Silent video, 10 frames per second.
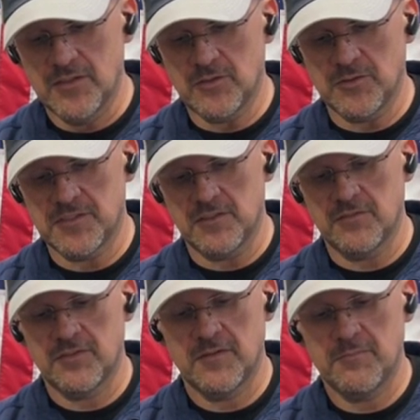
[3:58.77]
So instead
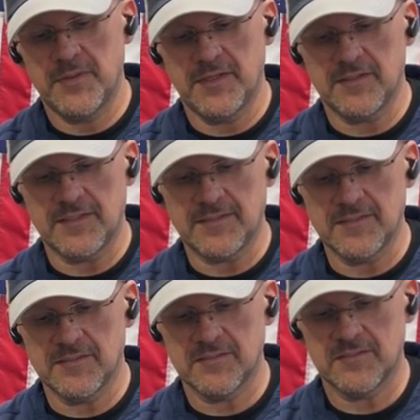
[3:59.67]
of being like
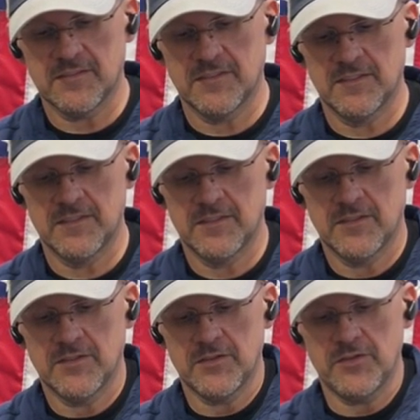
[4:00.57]
this,
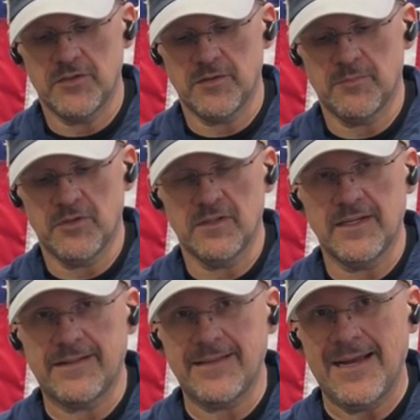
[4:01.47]
you could put it
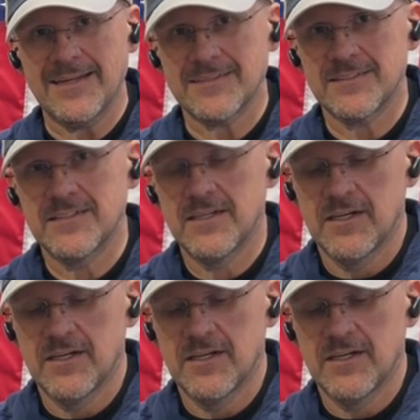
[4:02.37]
like that.